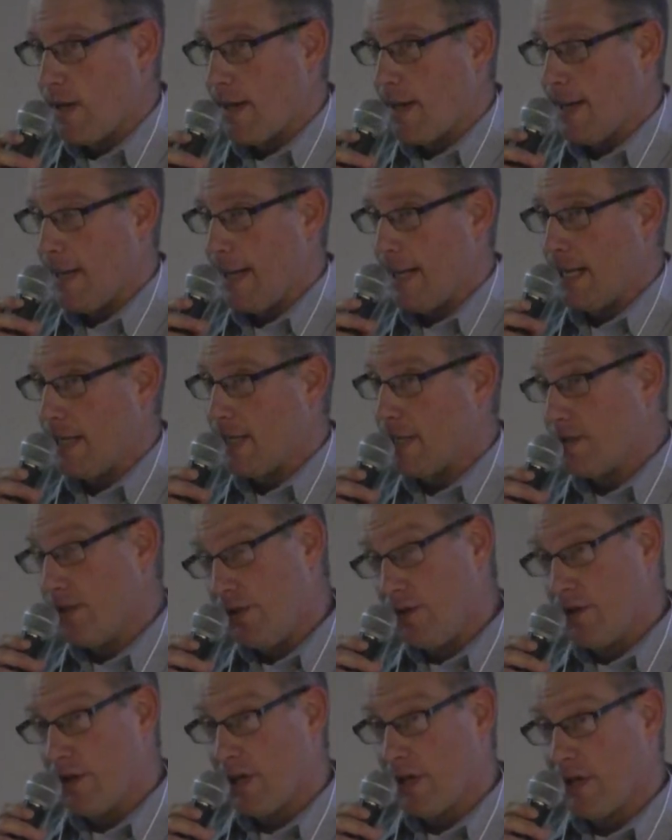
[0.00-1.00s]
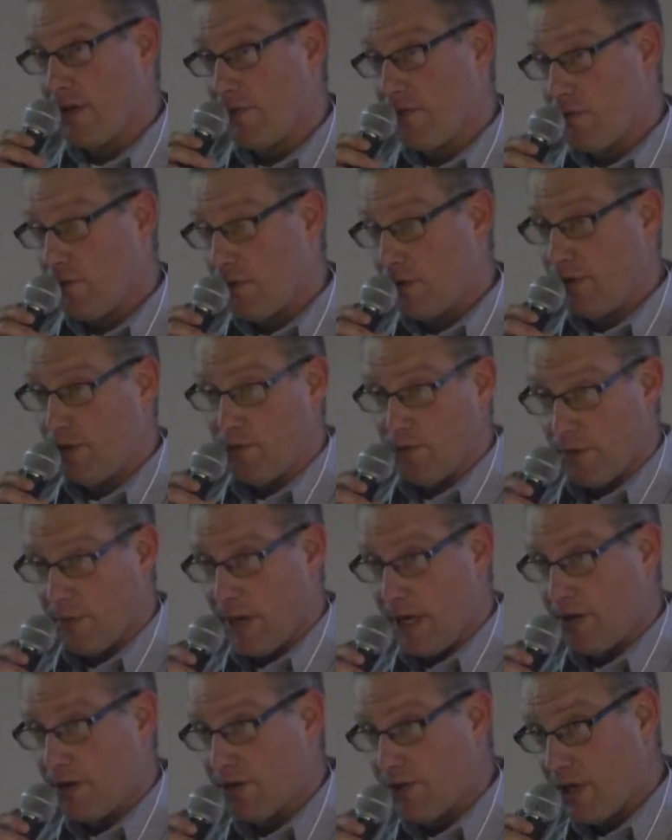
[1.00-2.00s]
uh, is you can, when you
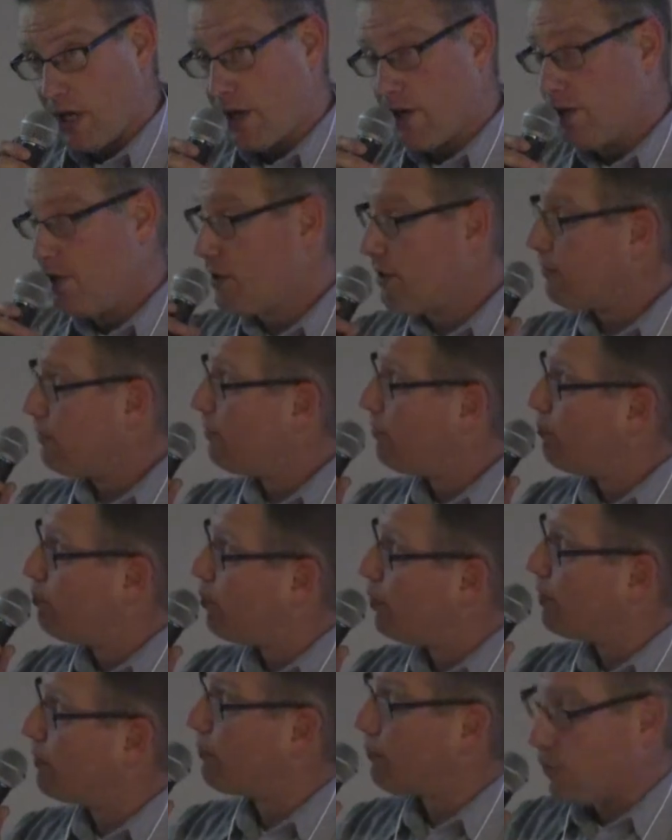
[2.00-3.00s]
ferment your cider, you can put